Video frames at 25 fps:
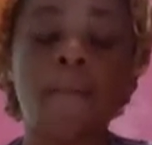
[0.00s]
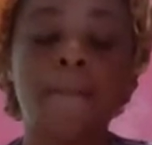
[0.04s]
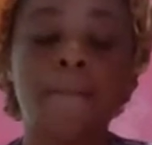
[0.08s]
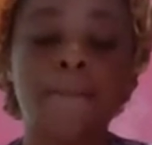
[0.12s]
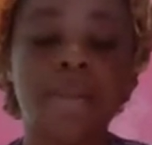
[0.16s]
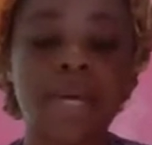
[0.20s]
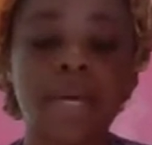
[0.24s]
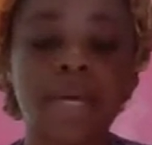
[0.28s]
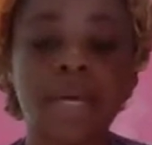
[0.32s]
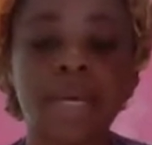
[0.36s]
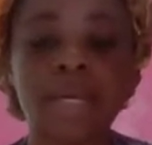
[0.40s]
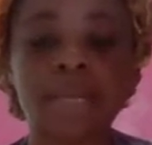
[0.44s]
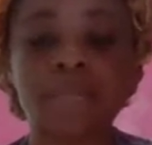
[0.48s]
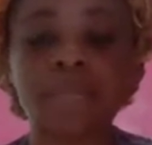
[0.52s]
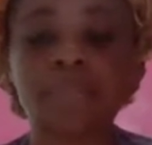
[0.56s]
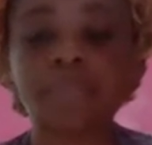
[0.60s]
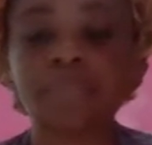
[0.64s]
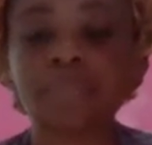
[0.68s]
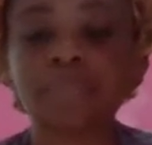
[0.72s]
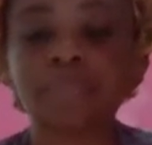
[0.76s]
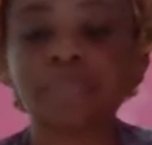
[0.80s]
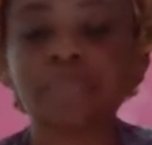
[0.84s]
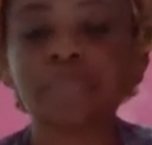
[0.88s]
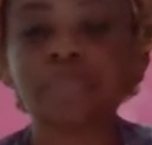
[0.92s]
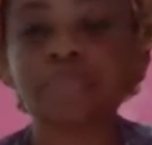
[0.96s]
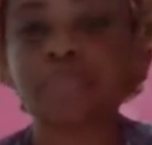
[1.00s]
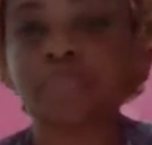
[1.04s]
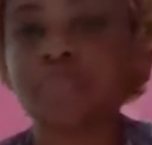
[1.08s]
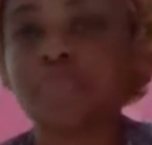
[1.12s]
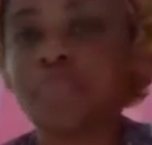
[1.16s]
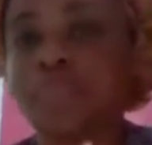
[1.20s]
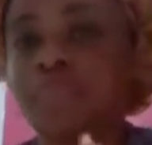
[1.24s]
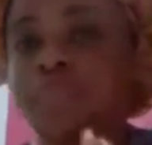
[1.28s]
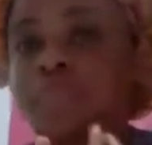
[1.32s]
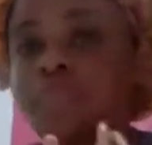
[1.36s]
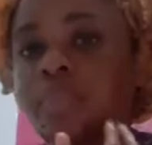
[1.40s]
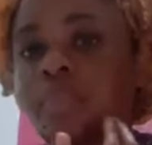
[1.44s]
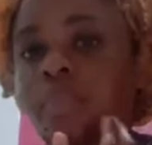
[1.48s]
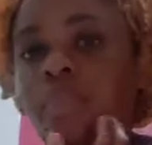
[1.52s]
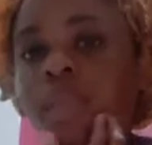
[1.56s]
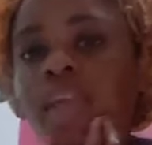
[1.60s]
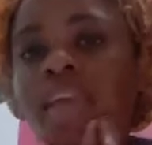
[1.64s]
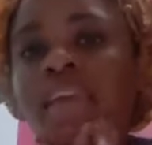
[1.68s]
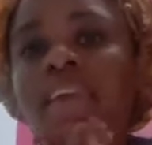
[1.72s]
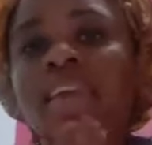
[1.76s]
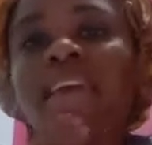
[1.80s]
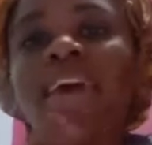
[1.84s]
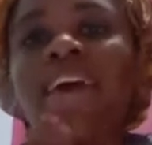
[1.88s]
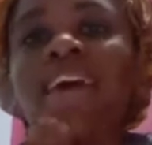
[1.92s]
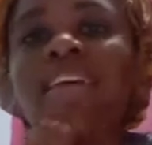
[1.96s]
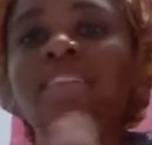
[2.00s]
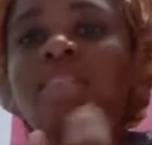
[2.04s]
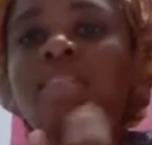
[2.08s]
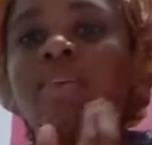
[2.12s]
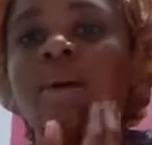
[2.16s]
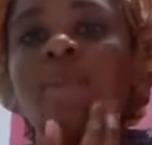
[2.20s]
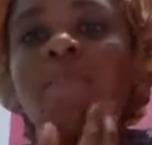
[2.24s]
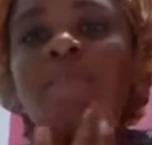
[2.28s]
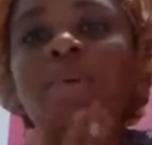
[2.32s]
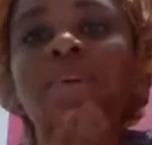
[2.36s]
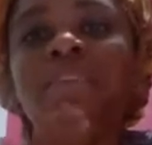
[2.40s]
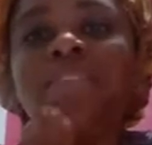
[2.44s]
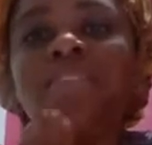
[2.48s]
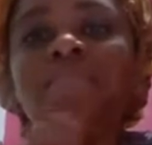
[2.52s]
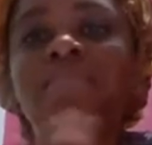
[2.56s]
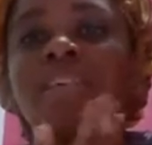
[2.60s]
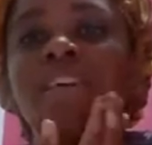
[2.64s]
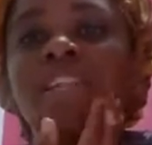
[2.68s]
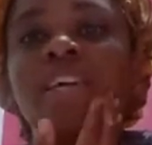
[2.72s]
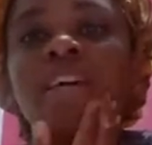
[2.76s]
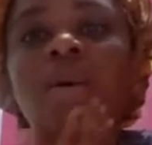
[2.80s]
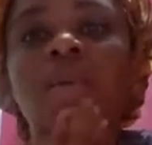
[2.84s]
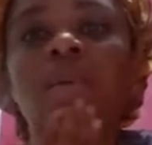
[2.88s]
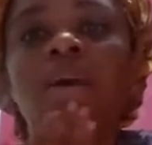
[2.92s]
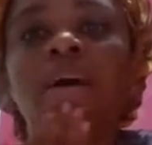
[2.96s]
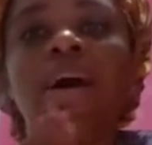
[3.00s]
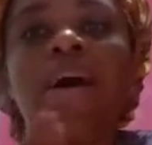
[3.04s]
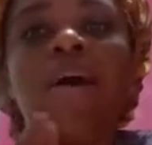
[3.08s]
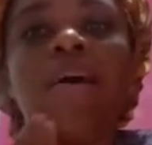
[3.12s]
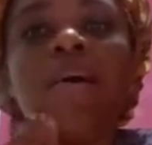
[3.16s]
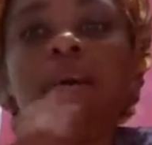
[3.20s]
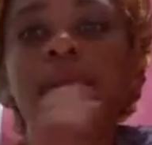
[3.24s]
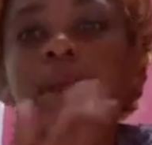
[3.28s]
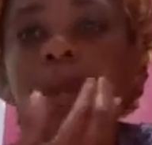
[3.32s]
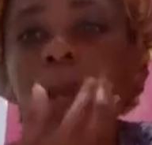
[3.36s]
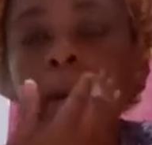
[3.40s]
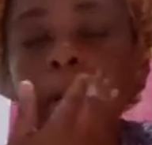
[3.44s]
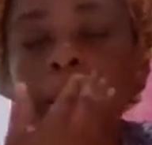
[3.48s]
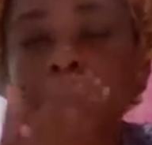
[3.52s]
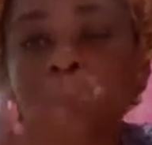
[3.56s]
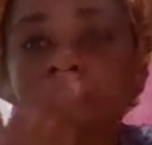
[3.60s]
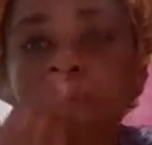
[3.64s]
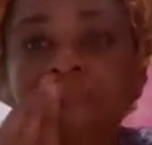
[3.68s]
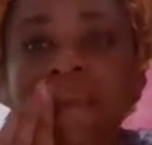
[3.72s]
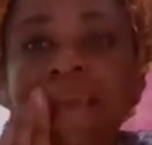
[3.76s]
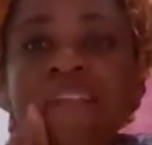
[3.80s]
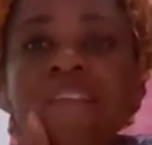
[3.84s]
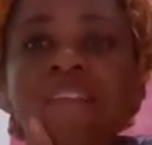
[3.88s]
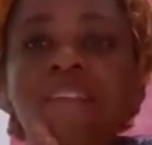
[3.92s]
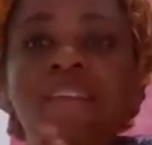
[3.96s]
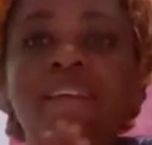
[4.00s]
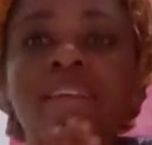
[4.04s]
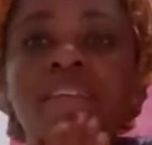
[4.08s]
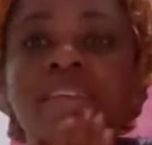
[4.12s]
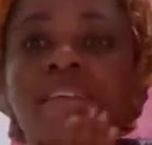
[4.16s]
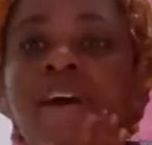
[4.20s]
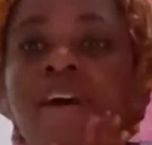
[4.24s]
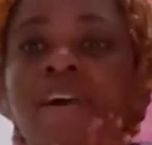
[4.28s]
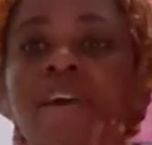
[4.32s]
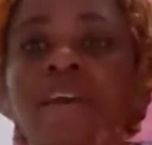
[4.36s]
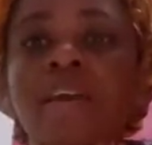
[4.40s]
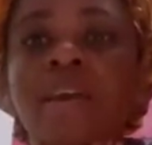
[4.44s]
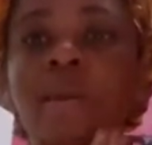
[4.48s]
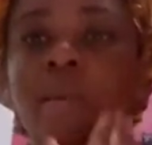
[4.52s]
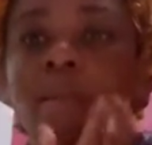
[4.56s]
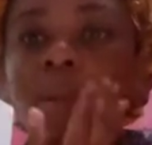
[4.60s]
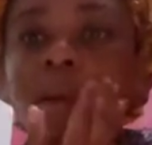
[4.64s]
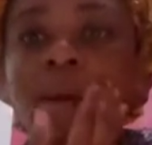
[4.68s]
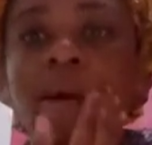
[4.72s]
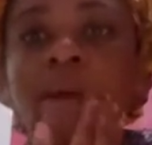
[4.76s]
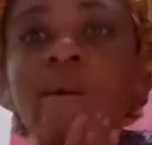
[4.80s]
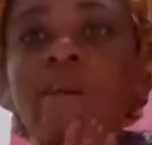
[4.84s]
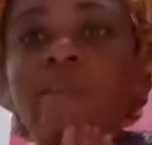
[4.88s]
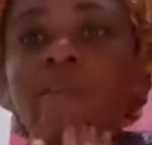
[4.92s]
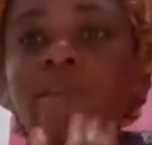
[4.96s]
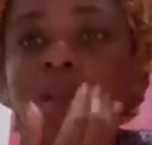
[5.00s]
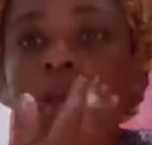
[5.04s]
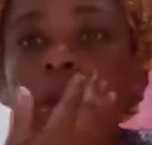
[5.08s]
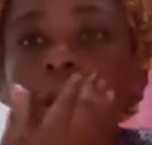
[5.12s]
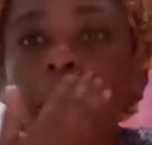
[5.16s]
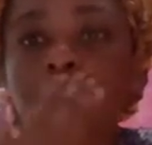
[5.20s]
But yeah, so I put this video out and I was basically talking about,